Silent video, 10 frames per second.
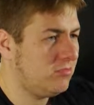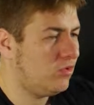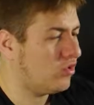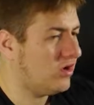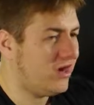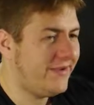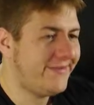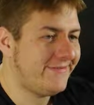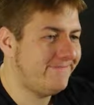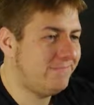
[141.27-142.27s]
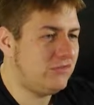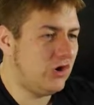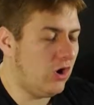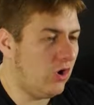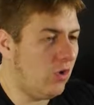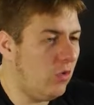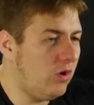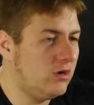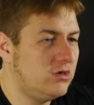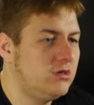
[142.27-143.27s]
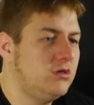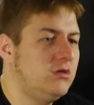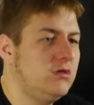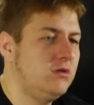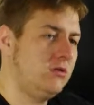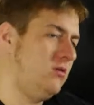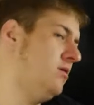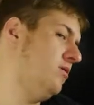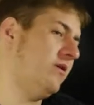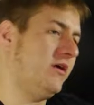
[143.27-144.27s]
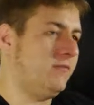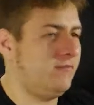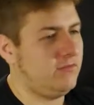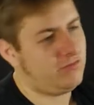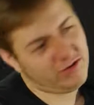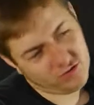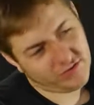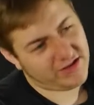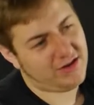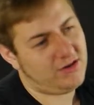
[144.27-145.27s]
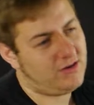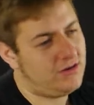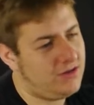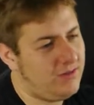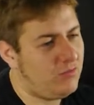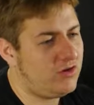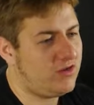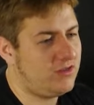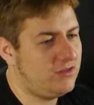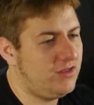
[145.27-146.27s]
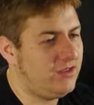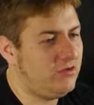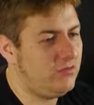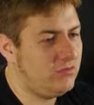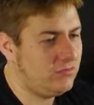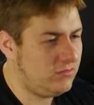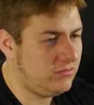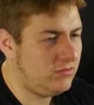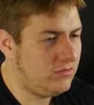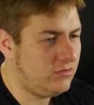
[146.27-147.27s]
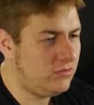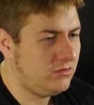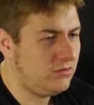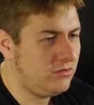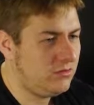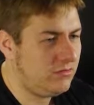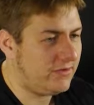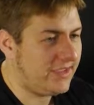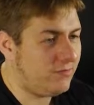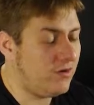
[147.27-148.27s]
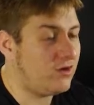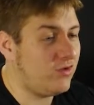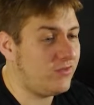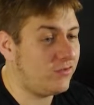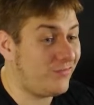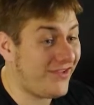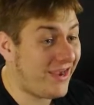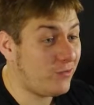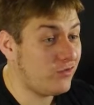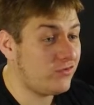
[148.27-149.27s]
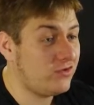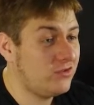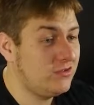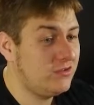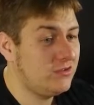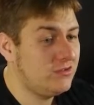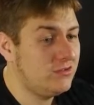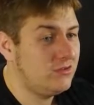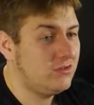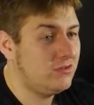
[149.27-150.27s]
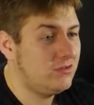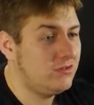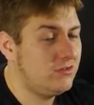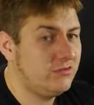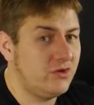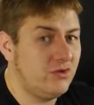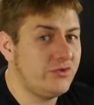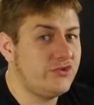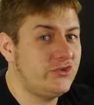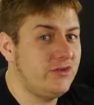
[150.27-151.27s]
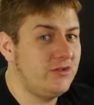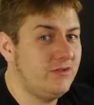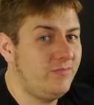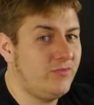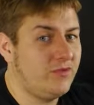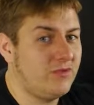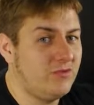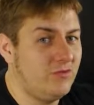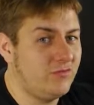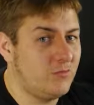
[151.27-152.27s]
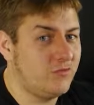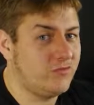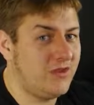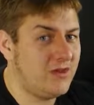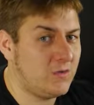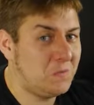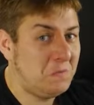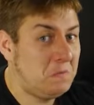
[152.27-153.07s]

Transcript: Or not. Doh! Okay. Quit doing that. Keep walking. Hey, you. I can't walk around those flowers? Holy shit. Who's a wuss now?